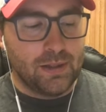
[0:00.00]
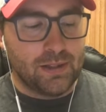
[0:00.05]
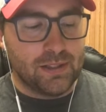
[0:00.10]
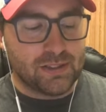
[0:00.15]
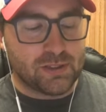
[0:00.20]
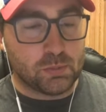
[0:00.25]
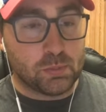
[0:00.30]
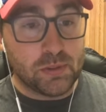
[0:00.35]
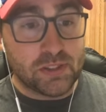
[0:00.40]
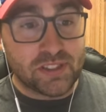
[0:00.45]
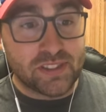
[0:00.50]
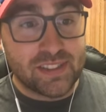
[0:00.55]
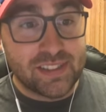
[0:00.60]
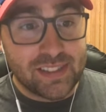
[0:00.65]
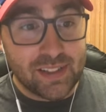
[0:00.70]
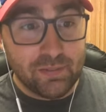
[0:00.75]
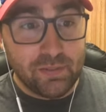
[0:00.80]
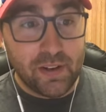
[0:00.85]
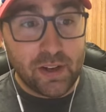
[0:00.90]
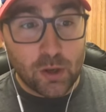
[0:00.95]
the
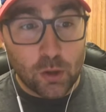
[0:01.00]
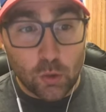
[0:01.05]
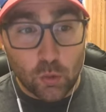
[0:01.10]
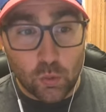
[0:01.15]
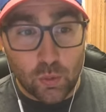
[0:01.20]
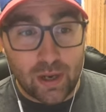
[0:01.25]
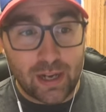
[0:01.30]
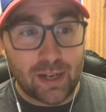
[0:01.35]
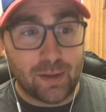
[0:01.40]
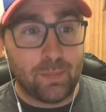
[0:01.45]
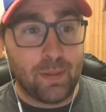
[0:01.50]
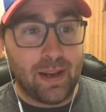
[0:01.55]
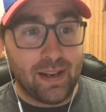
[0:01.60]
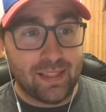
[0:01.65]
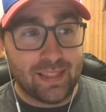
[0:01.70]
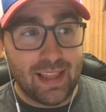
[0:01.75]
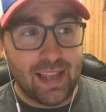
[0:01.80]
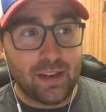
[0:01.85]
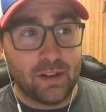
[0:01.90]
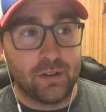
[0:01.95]
specific
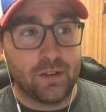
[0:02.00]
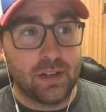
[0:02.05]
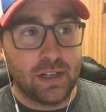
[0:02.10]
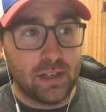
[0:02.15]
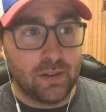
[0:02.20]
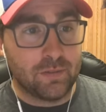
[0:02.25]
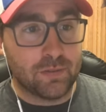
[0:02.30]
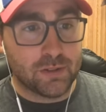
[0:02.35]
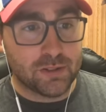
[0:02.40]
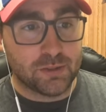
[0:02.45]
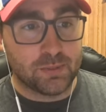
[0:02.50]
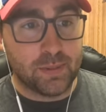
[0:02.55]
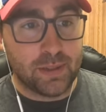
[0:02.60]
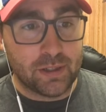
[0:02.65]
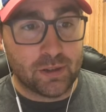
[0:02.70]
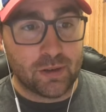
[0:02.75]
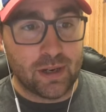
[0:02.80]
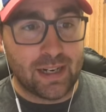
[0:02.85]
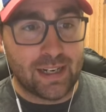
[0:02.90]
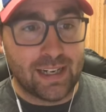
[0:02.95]
crankbait that you need for
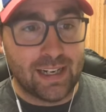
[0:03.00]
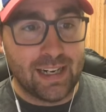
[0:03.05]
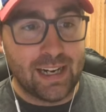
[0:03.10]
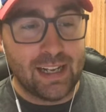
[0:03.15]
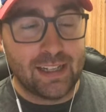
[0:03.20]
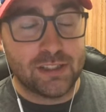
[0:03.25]
speed cranking.